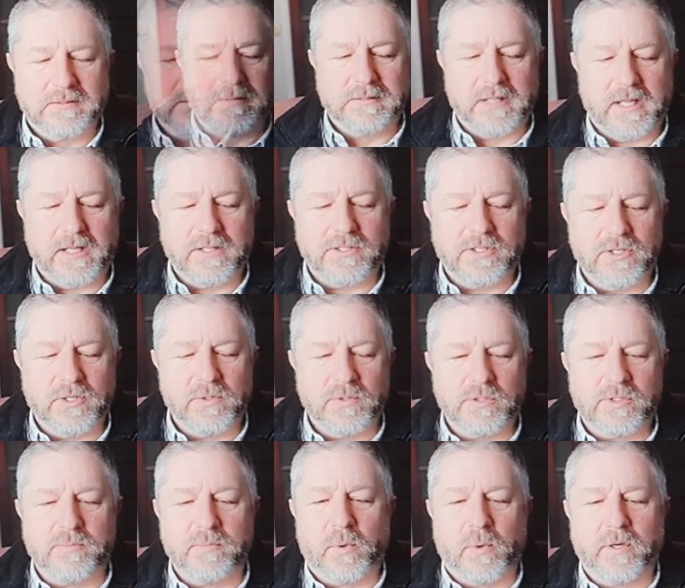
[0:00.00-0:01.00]
To hang
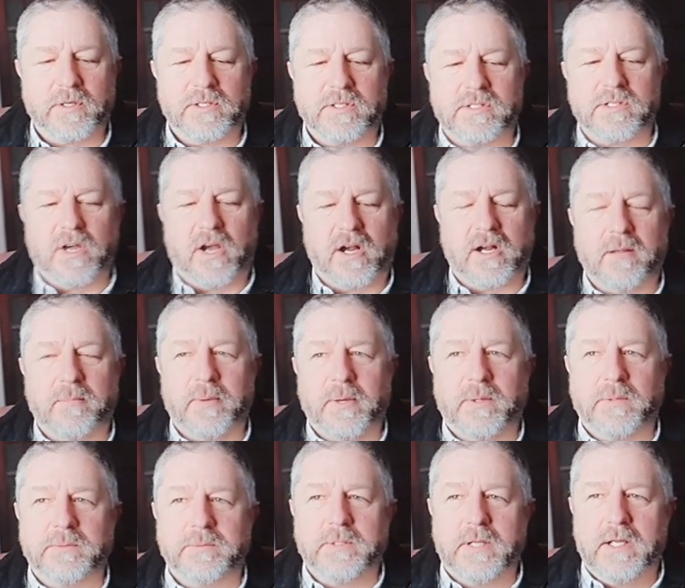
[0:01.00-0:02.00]
around with. To
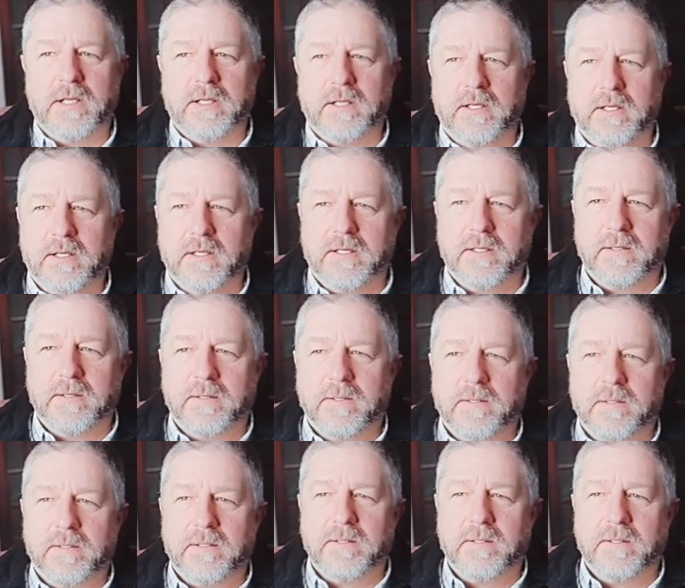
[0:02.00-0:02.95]
use more to talk about.